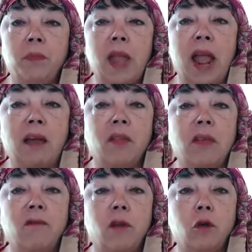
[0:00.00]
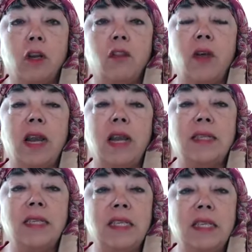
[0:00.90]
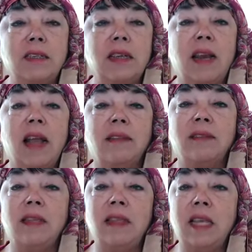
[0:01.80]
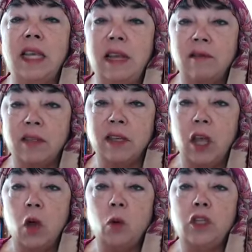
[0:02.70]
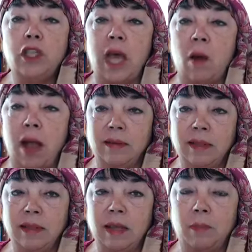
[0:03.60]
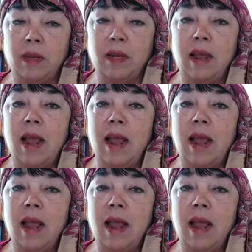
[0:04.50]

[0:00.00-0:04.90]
hath invoked thine assistance, and hath sent thee gifts which thou hast accepted,